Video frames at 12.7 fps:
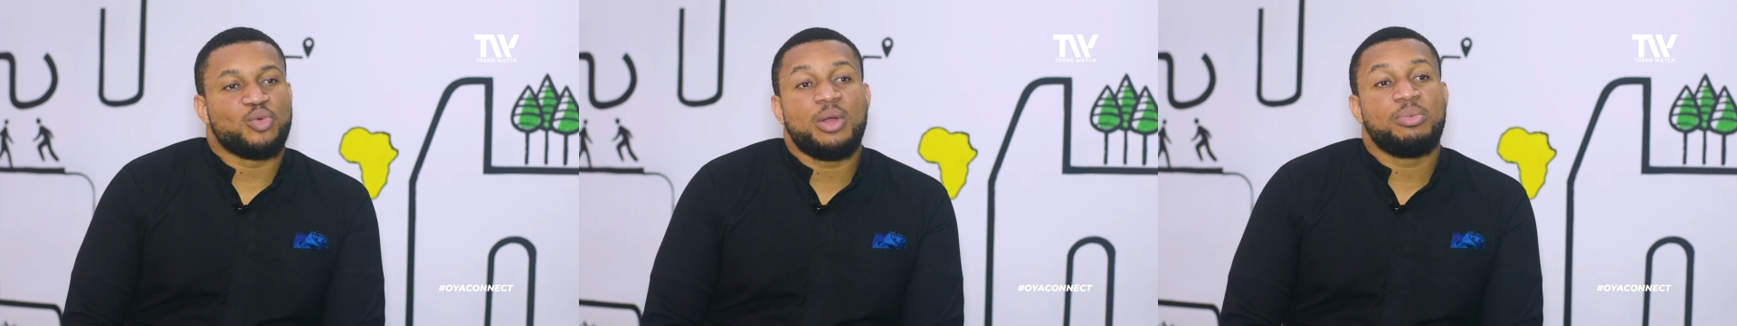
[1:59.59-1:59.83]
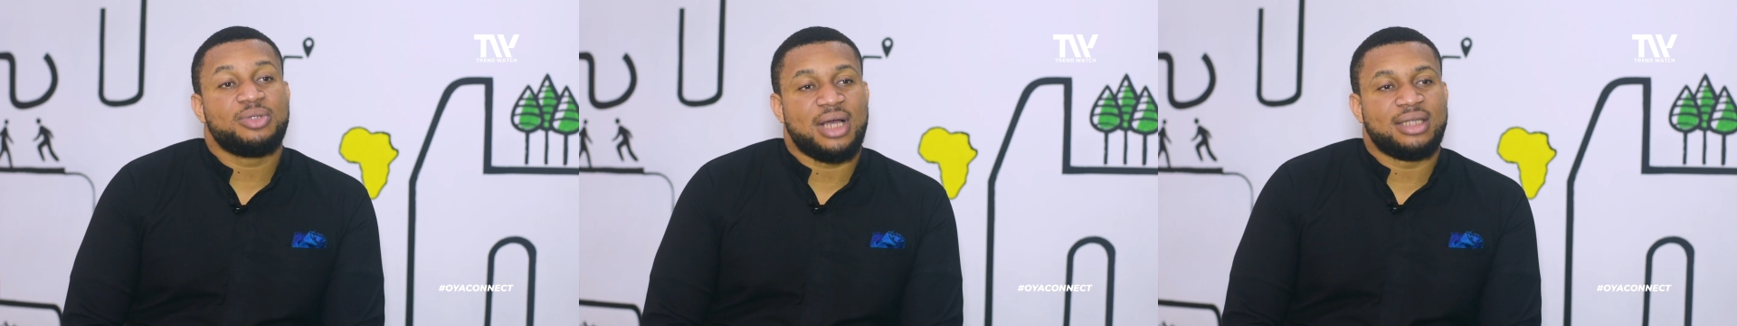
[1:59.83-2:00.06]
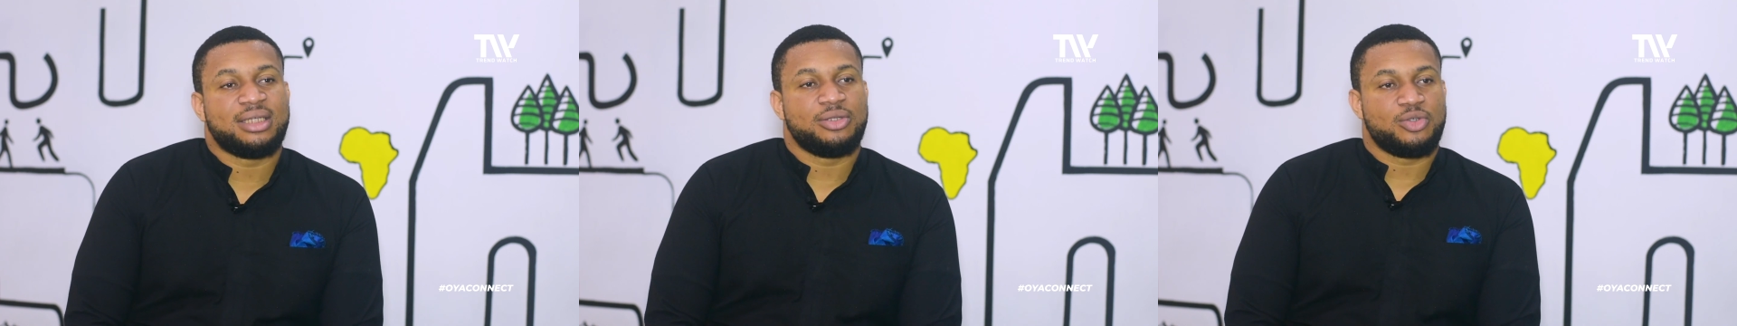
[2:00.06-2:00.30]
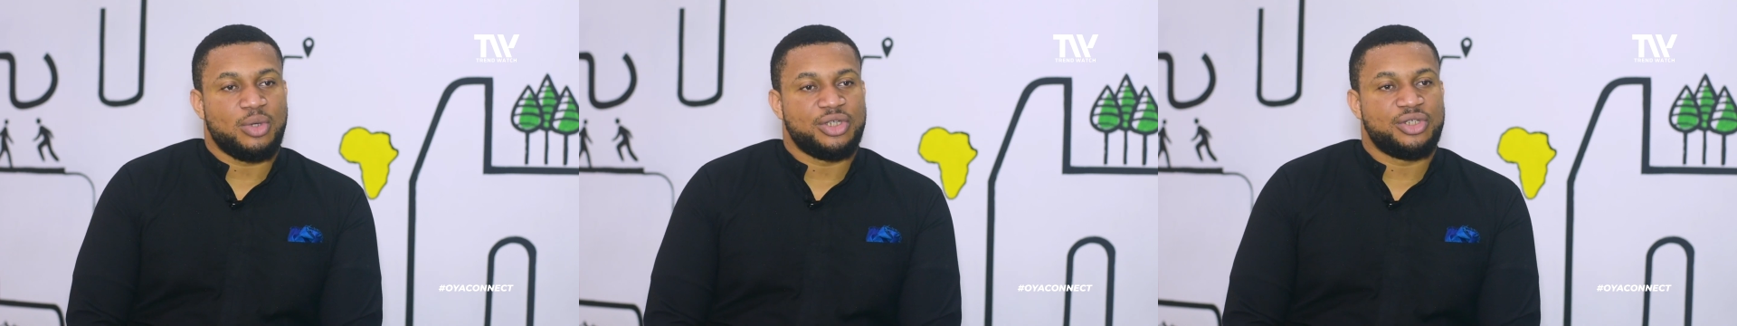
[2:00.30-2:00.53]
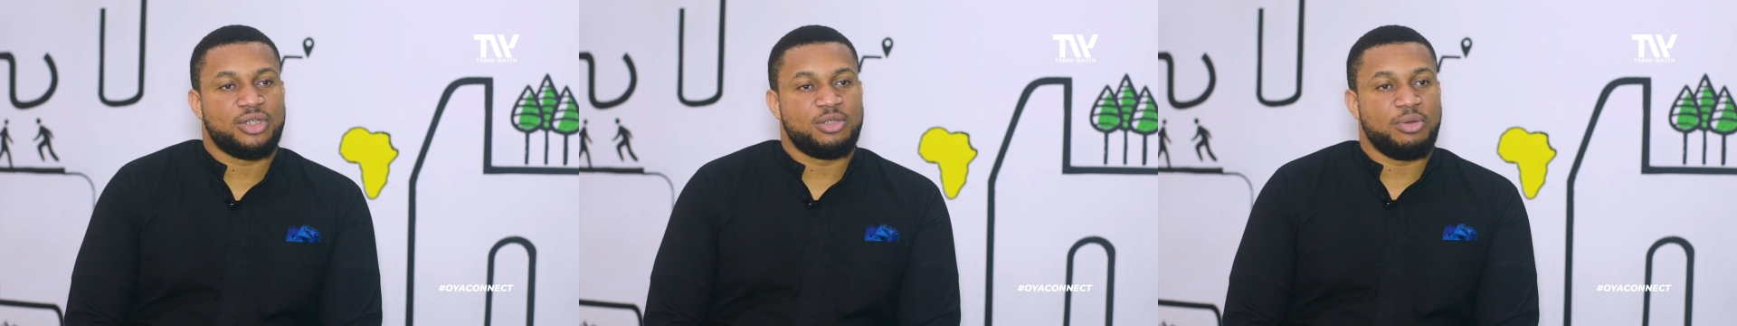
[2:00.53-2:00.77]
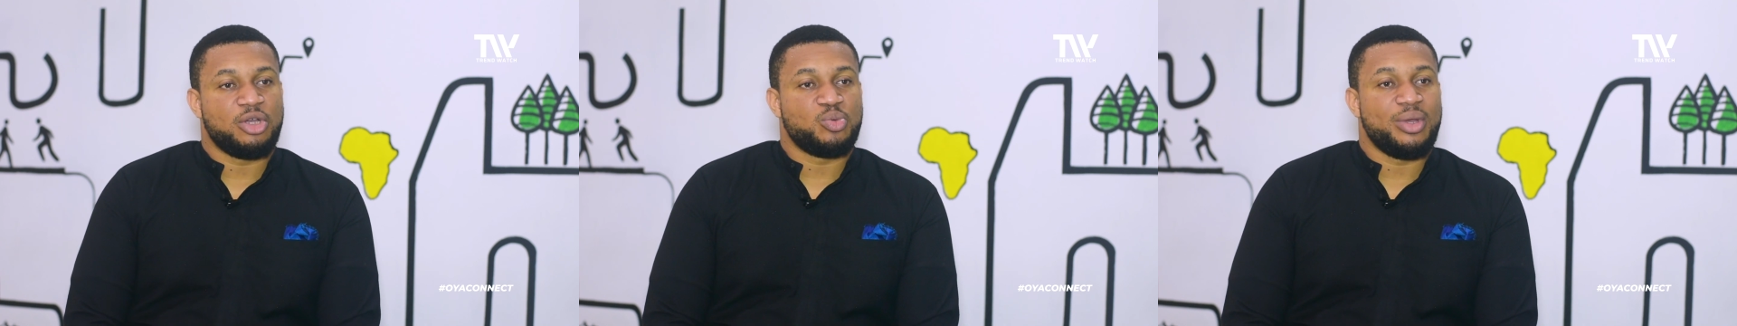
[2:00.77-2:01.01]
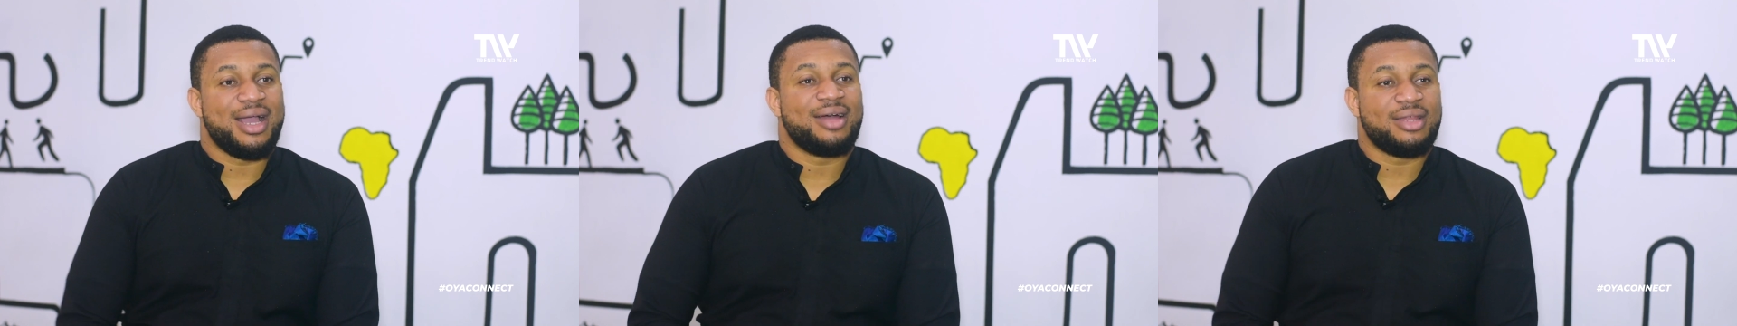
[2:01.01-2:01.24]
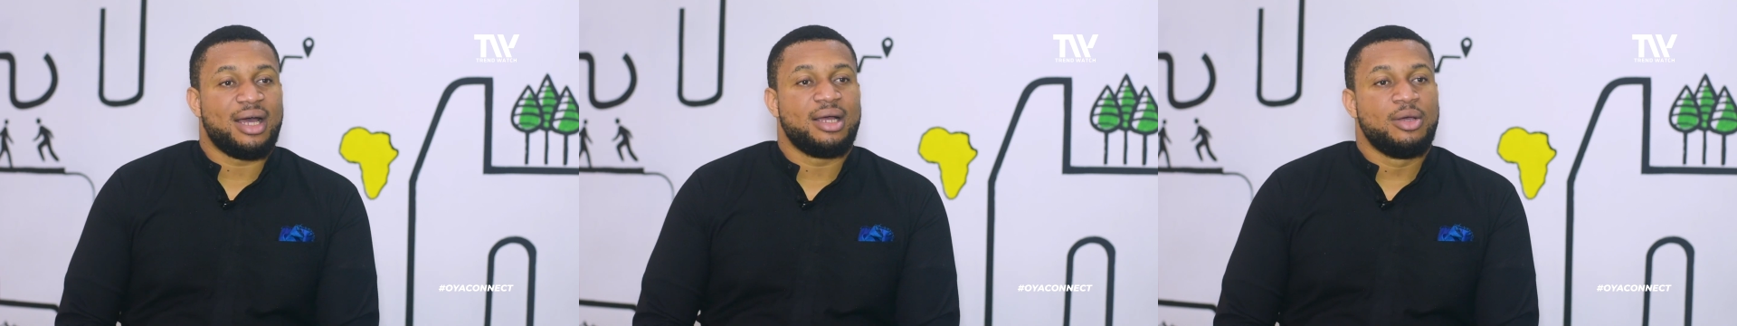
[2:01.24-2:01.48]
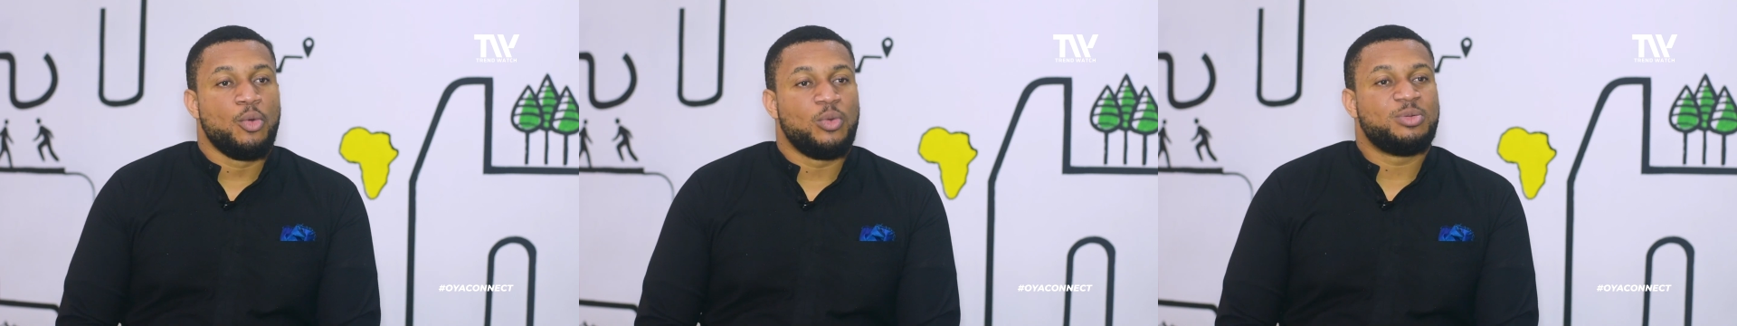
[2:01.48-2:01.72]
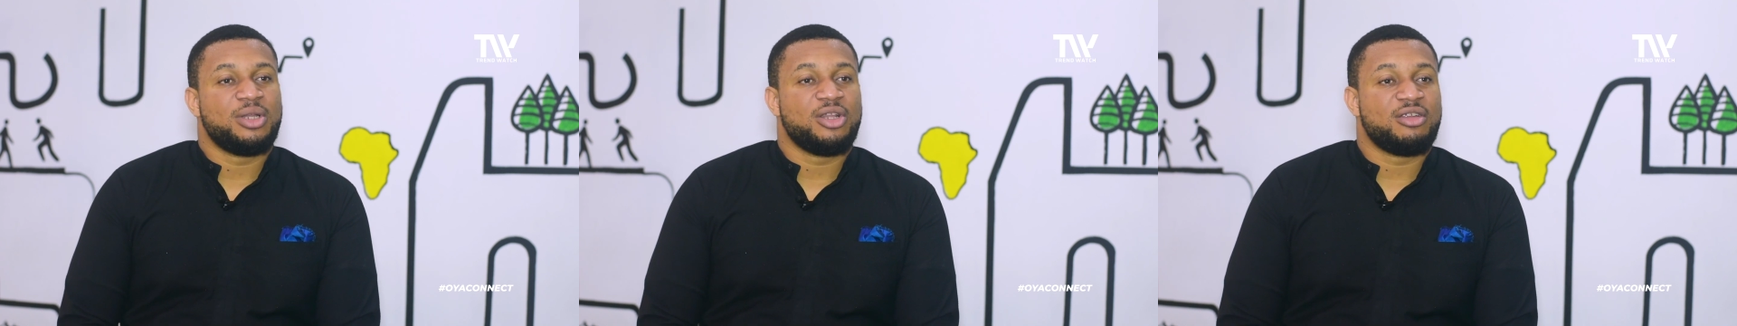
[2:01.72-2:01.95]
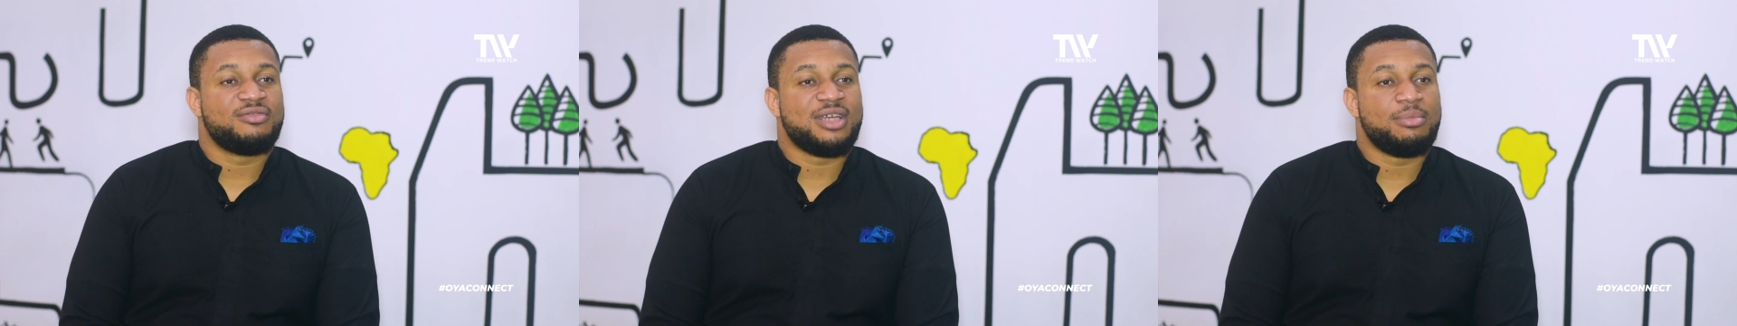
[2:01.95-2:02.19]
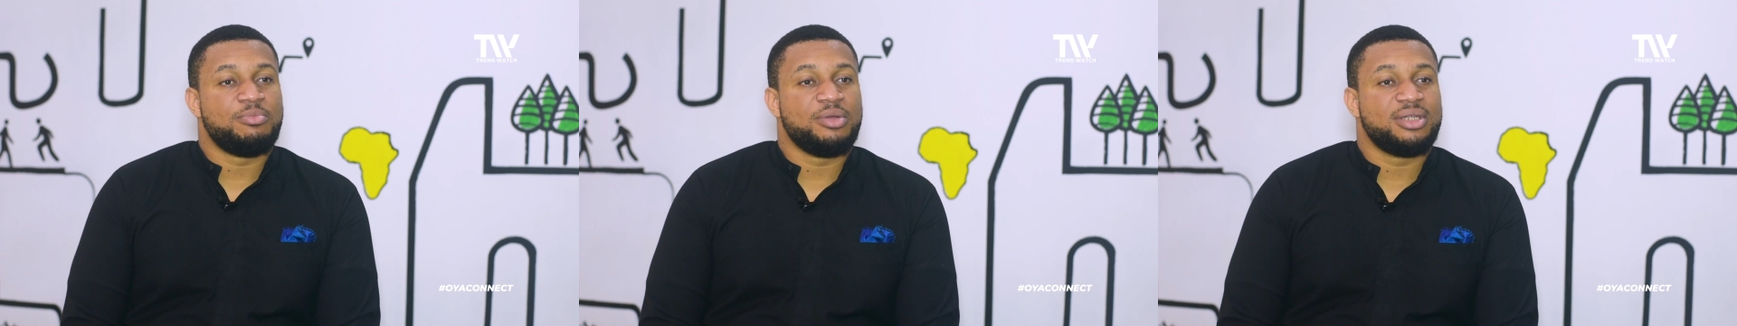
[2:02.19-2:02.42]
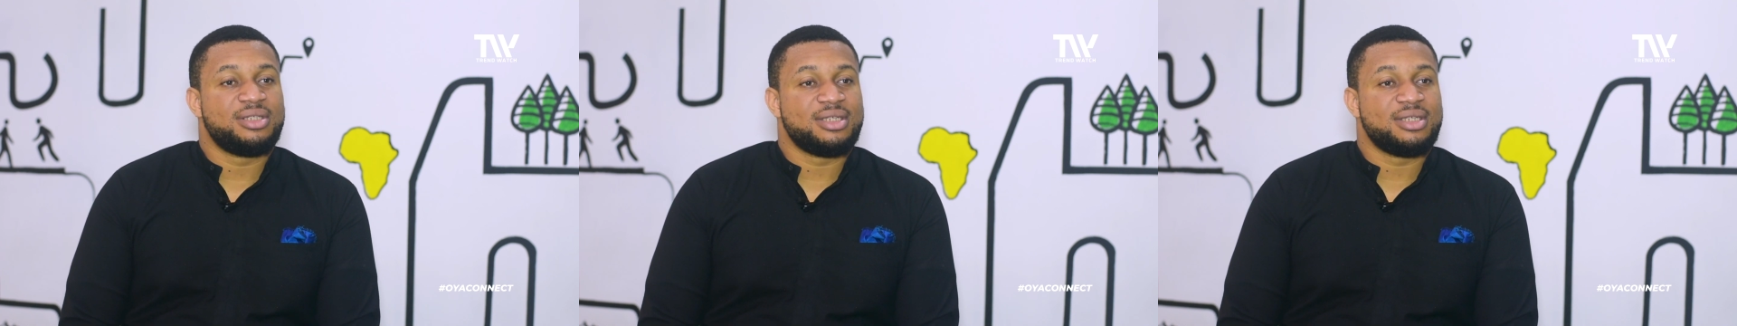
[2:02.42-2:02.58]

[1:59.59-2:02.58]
We're able to answer those questions because we spend a lot of time building